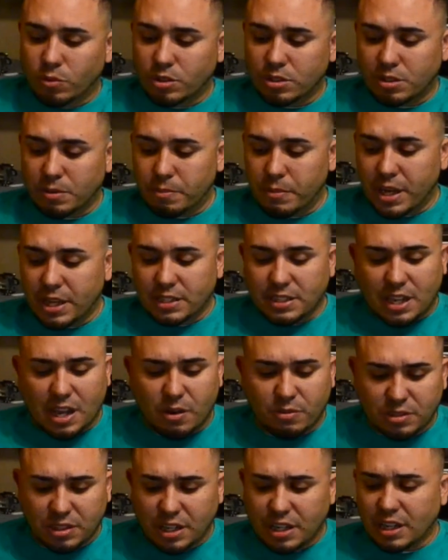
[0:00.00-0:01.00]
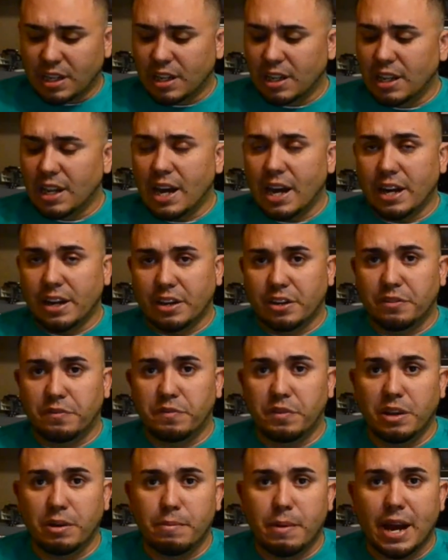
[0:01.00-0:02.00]
was amazing. I was getting a lot of
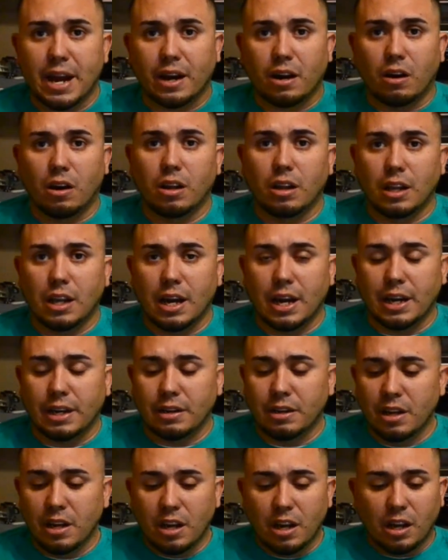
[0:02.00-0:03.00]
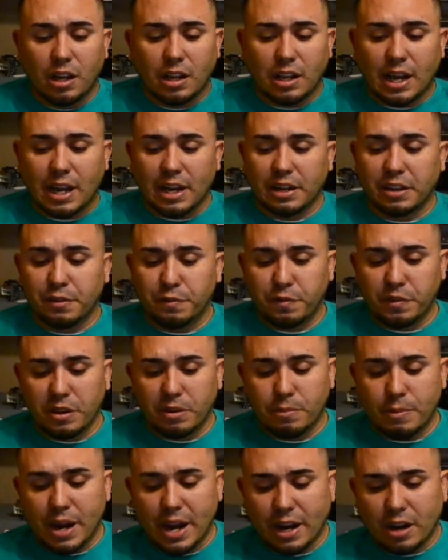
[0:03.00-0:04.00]
good feedback online, a lot of good
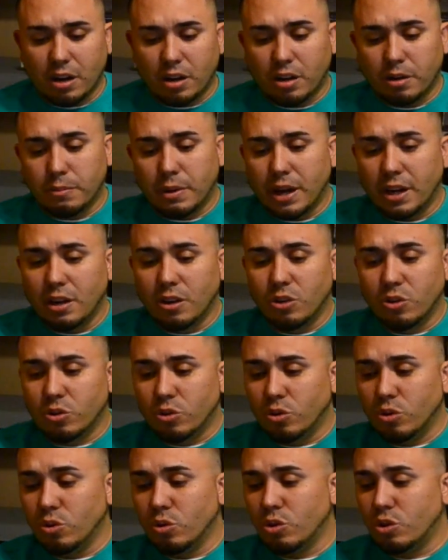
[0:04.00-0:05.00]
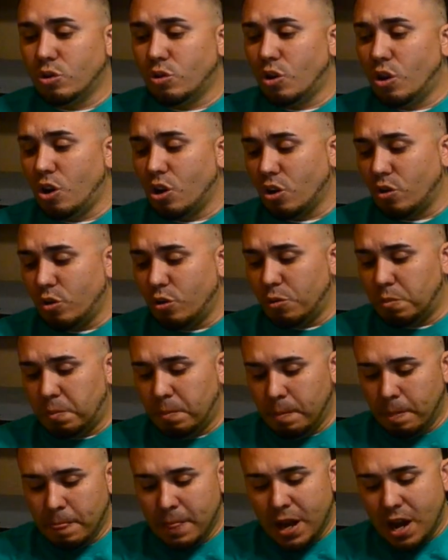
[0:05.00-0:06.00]
feedback on my local crawl
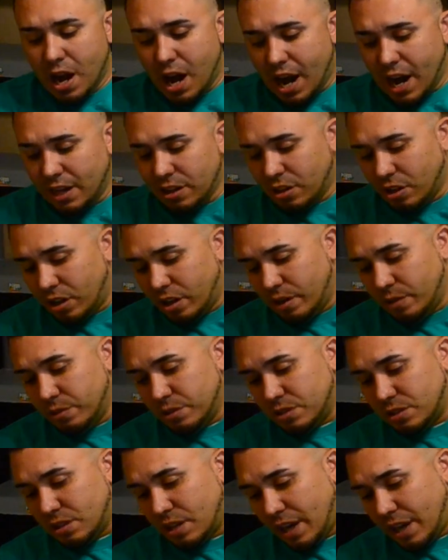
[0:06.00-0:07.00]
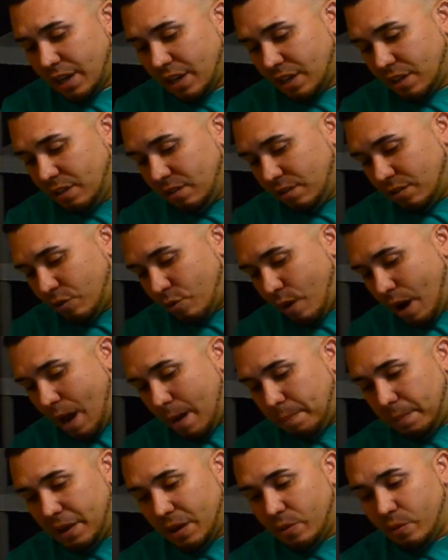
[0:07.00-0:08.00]
group. I thought it was like
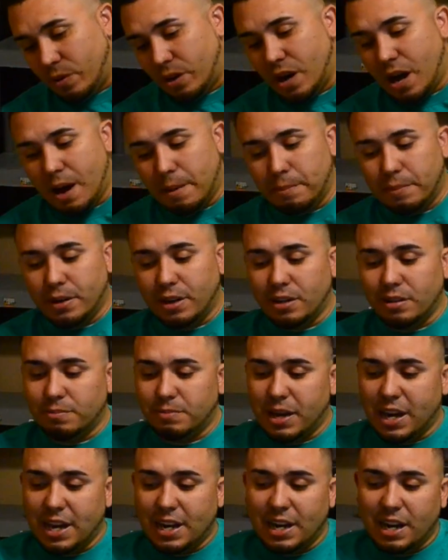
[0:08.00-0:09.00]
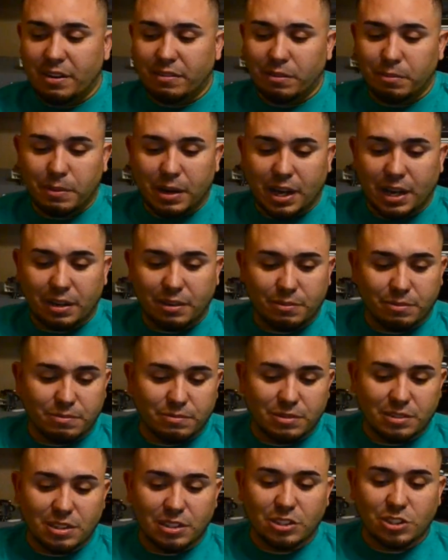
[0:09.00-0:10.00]
crappy and whatnot, but man, everybody
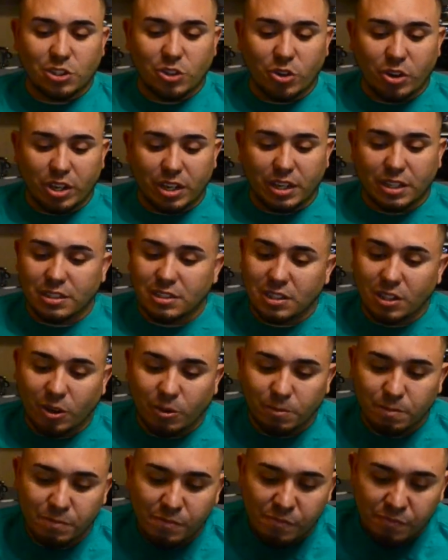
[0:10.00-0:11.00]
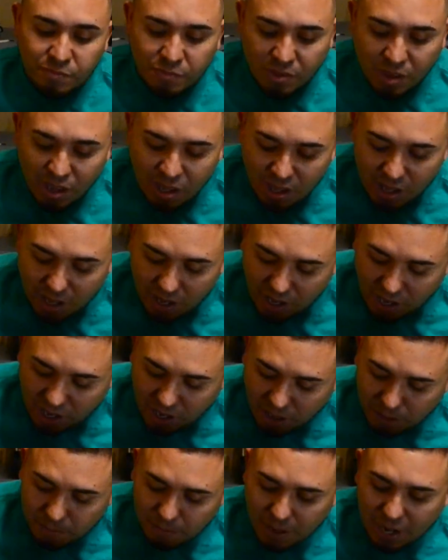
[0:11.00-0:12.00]
was enjoying it. So
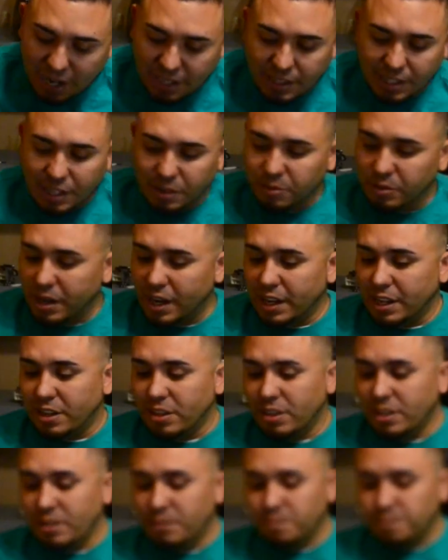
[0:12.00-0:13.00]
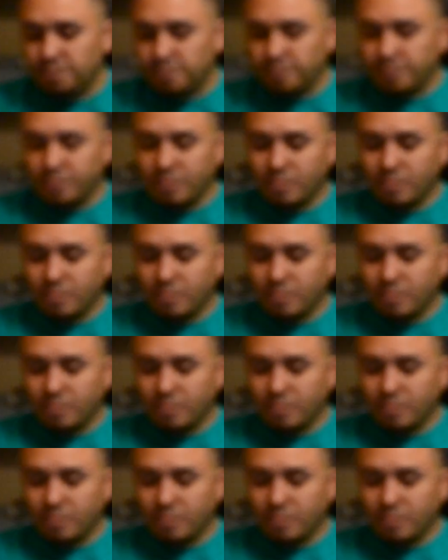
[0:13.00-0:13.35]
I did what I could,